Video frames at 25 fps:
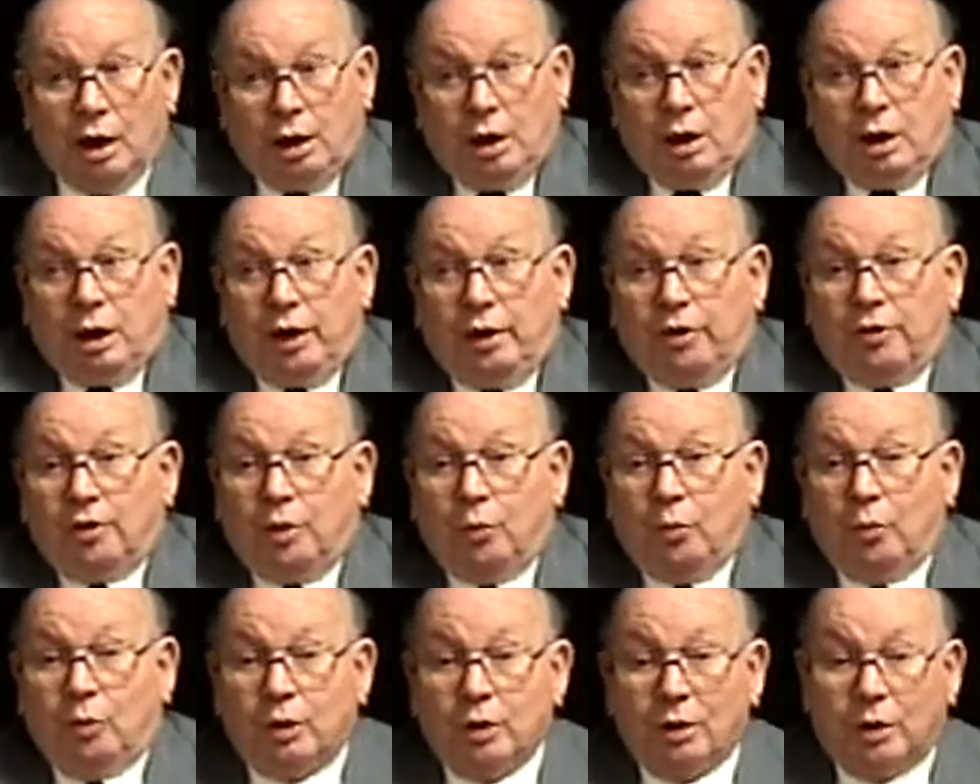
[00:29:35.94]
I
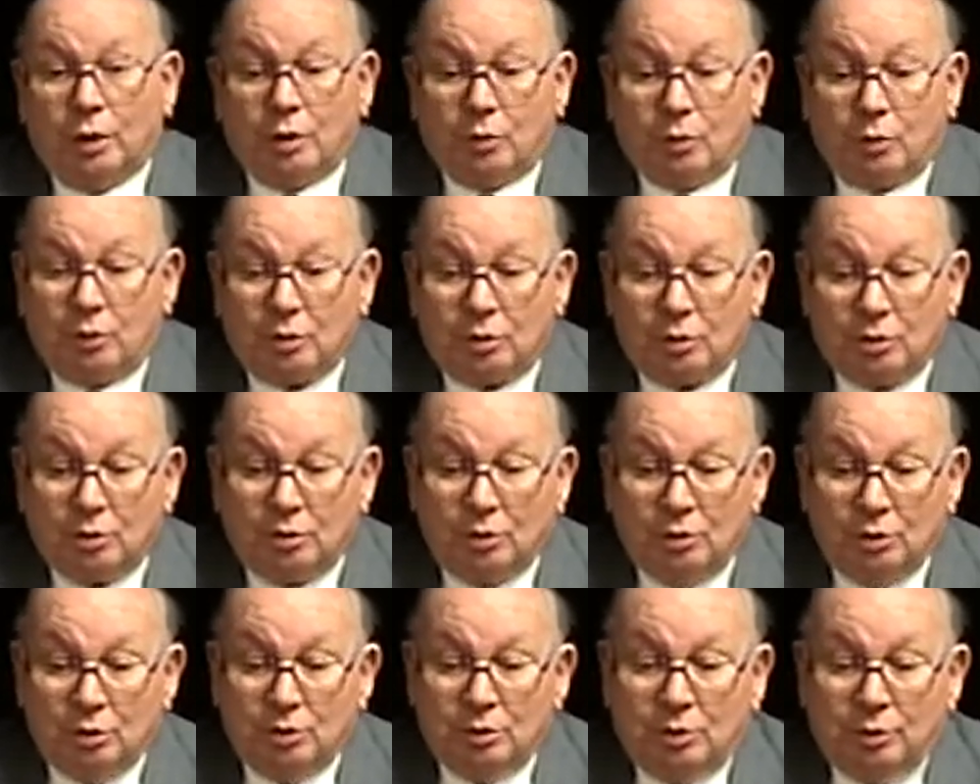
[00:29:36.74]
said, what in the world
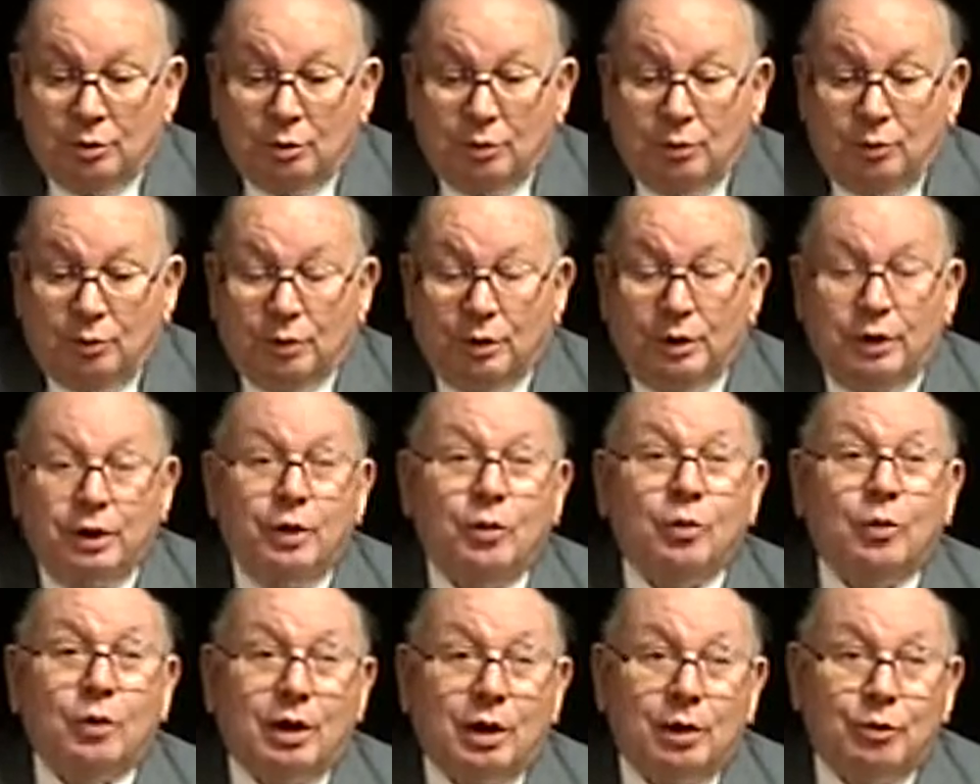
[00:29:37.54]
would he
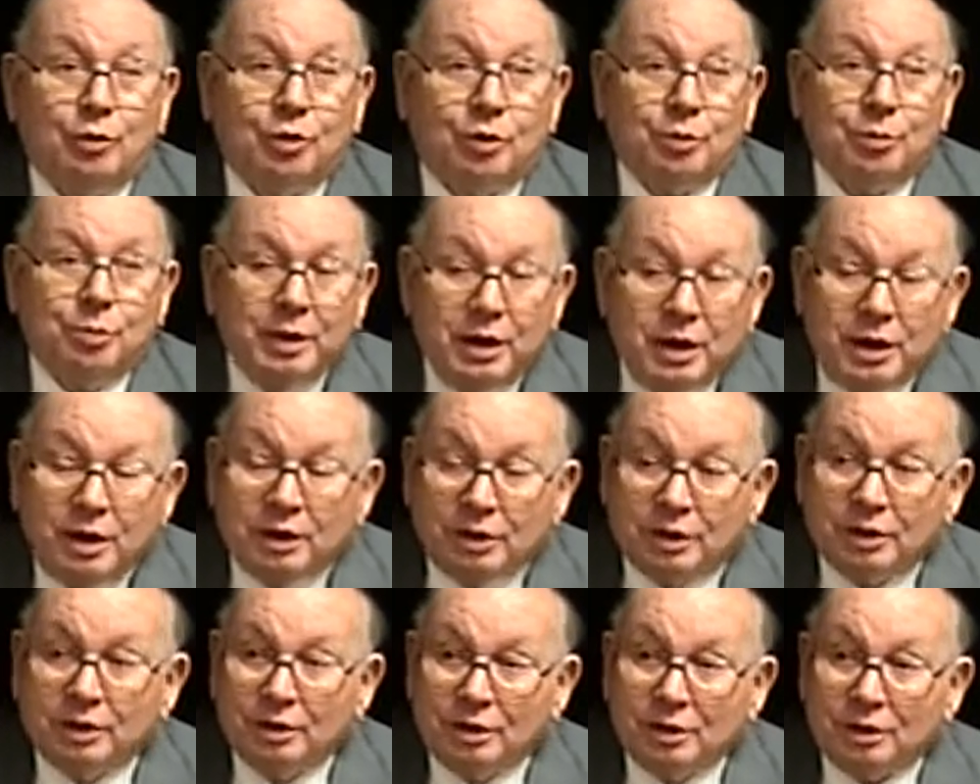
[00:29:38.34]
want with
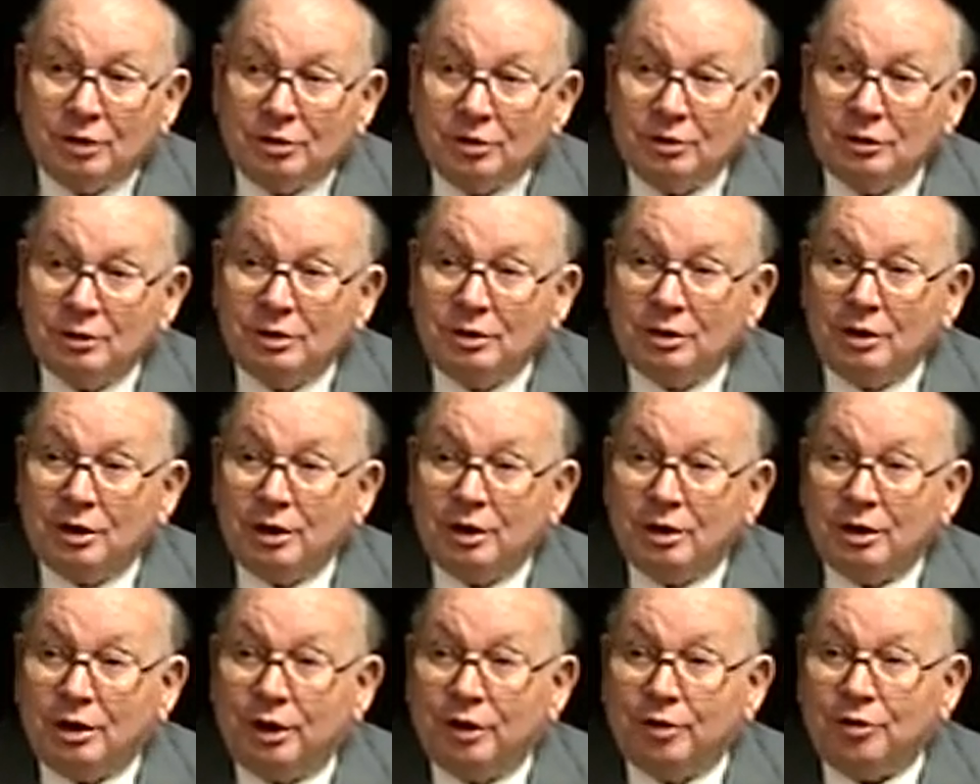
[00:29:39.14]
me, you know?
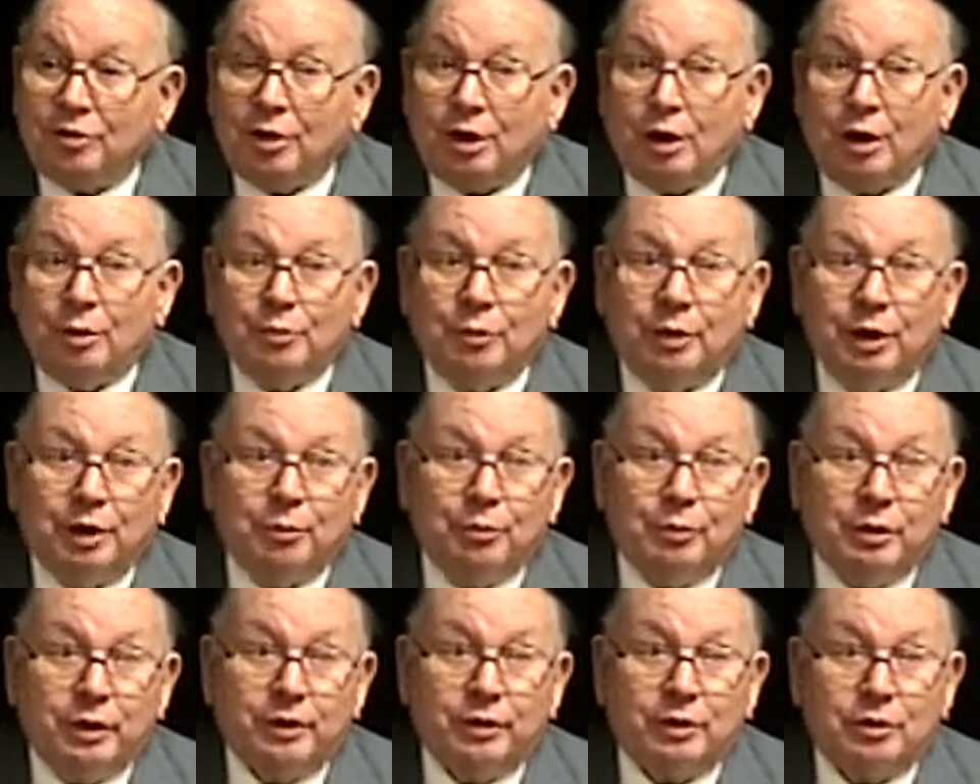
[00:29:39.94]
I said, my
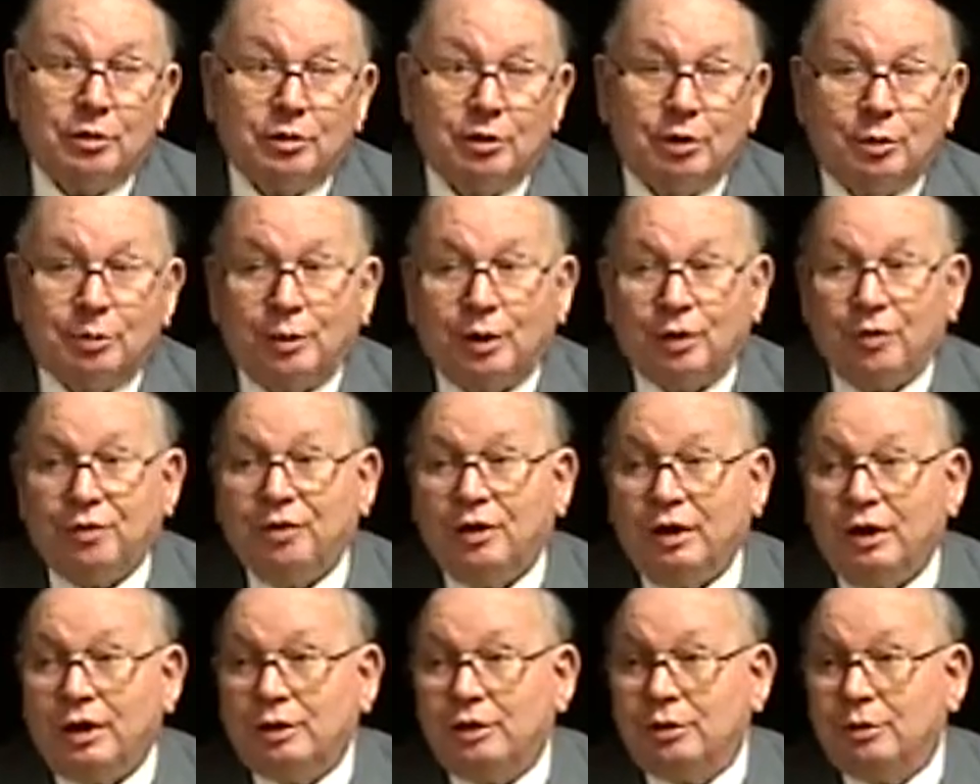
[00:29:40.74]
mother or my
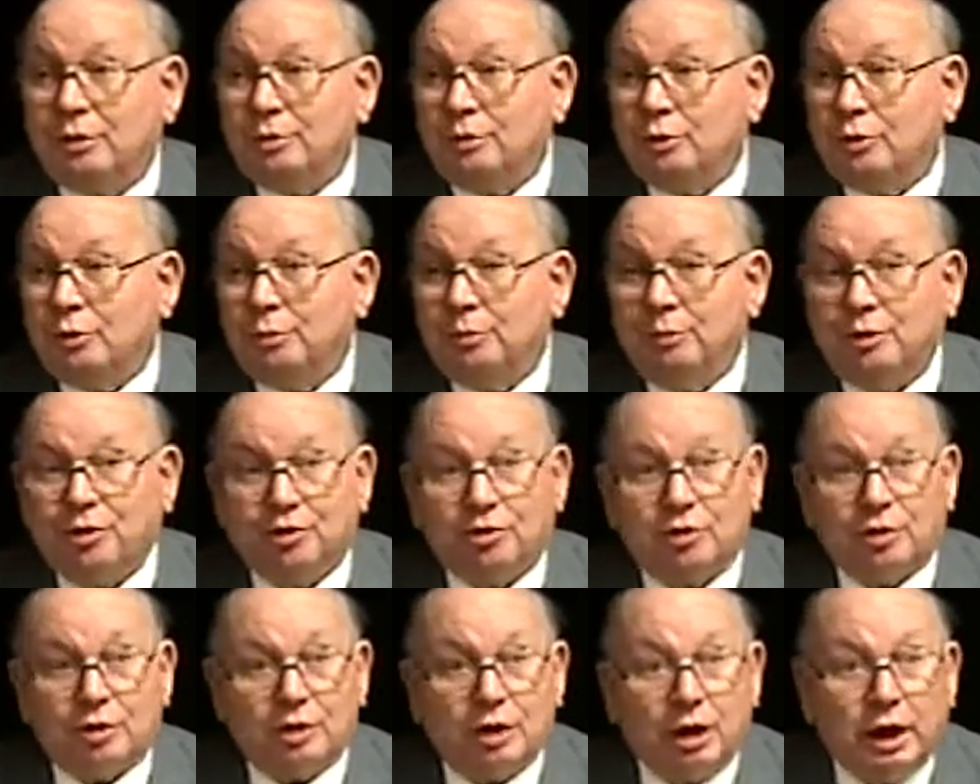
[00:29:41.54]
father
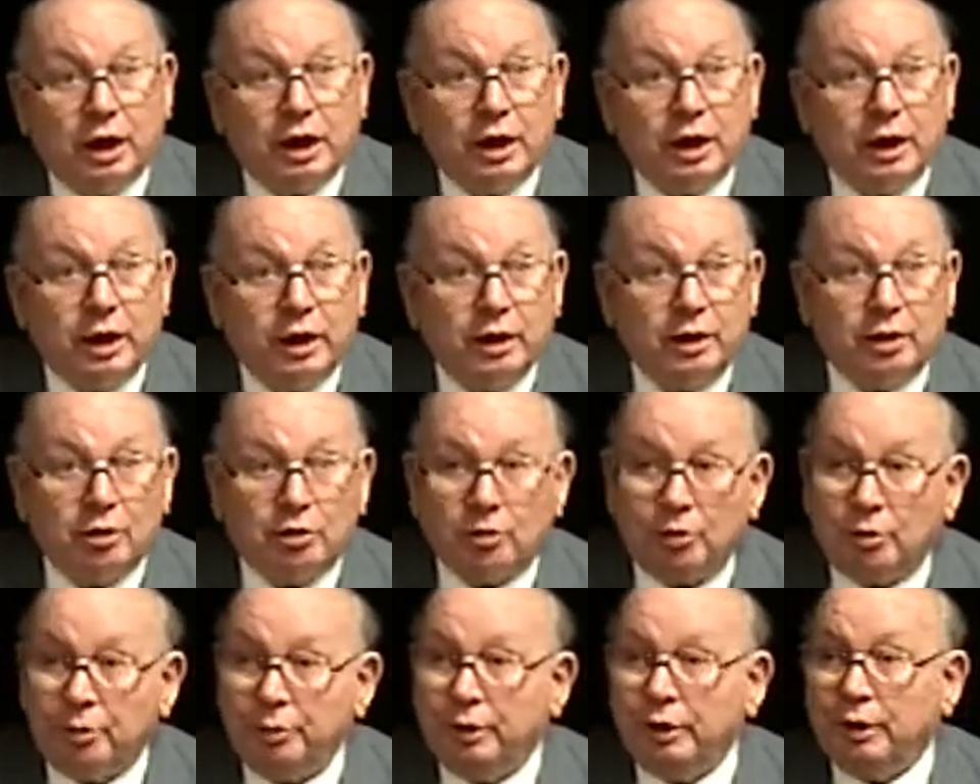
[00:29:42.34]
must have died,
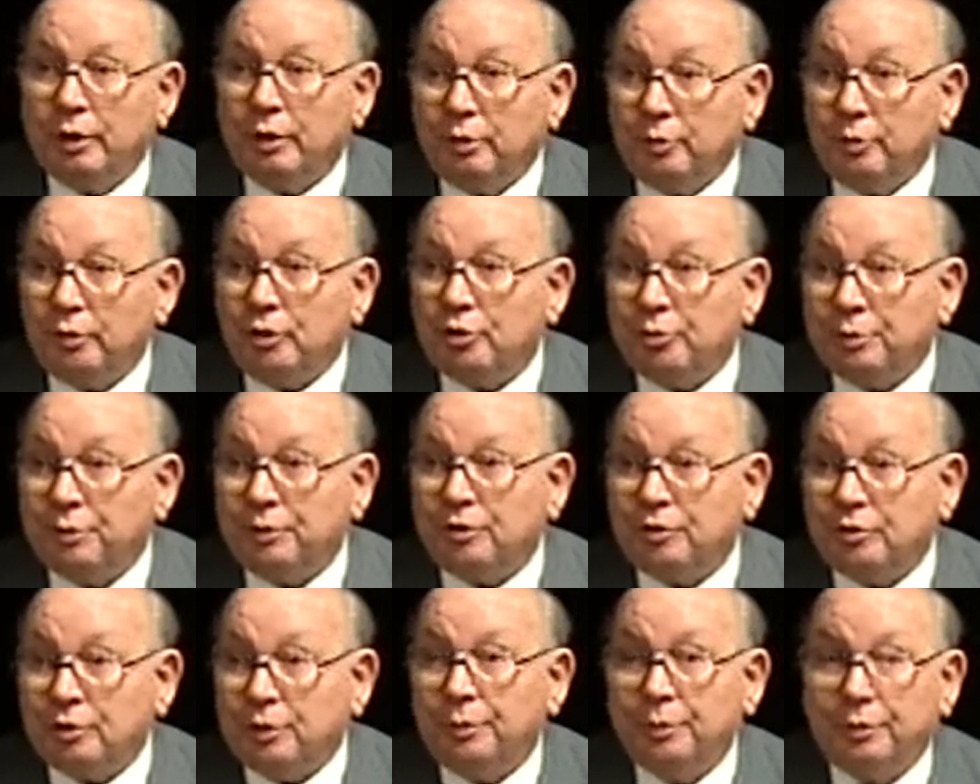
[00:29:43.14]
or, I mean, there must be
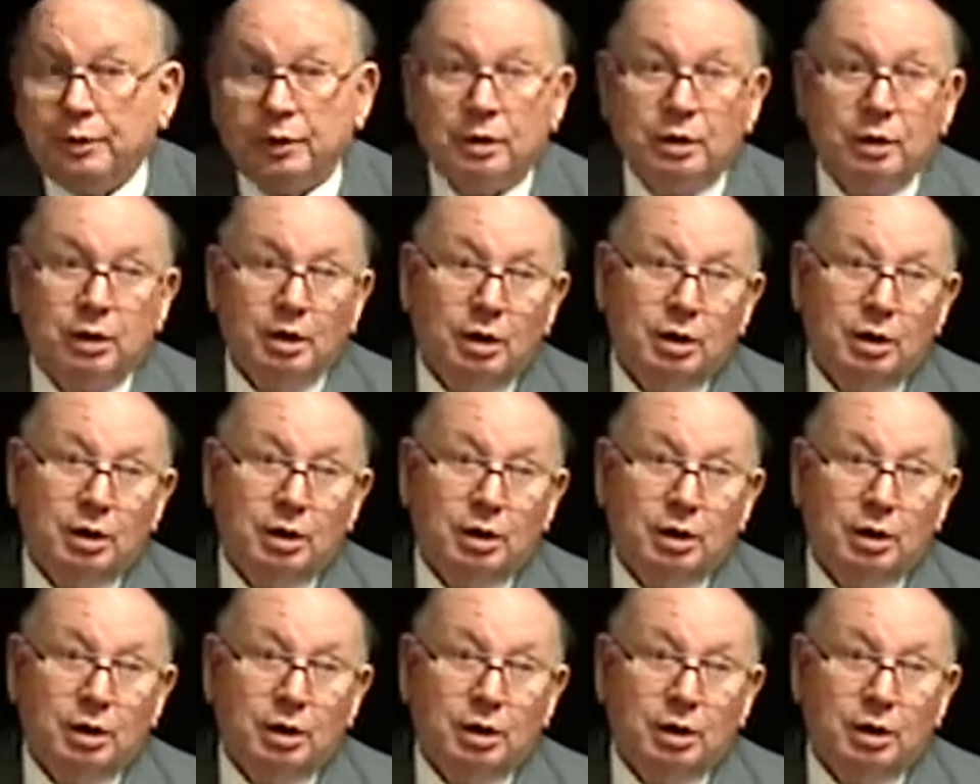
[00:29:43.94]
something